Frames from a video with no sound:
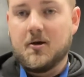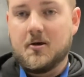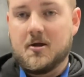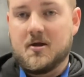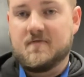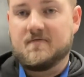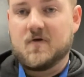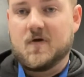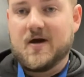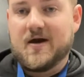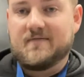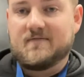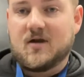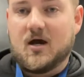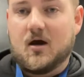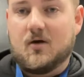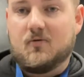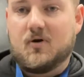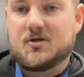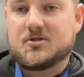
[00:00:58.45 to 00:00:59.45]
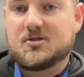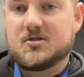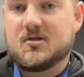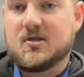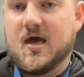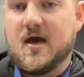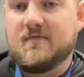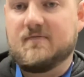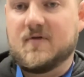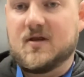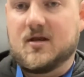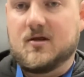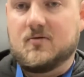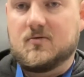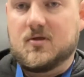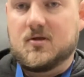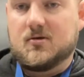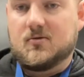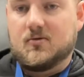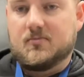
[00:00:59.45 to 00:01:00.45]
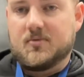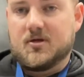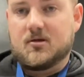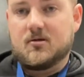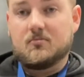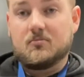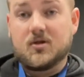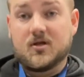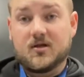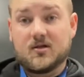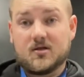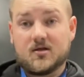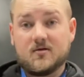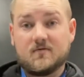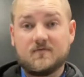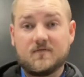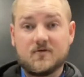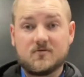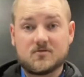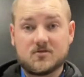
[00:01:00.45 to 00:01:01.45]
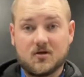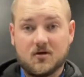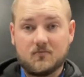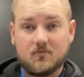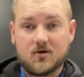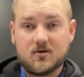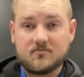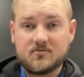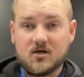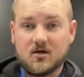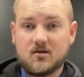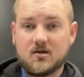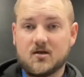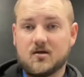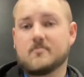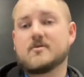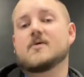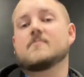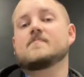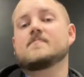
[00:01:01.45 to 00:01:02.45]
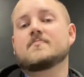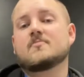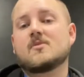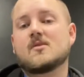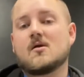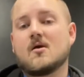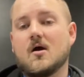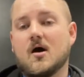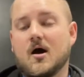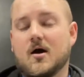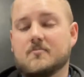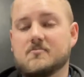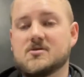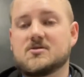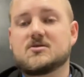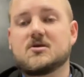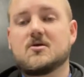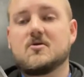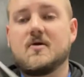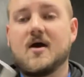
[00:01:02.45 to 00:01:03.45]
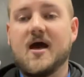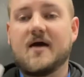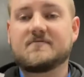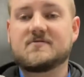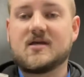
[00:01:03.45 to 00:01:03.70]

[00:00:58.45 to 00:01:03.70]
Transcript: If you have not watched that video, then you'll be completely confused on what I'm talking about. So you have to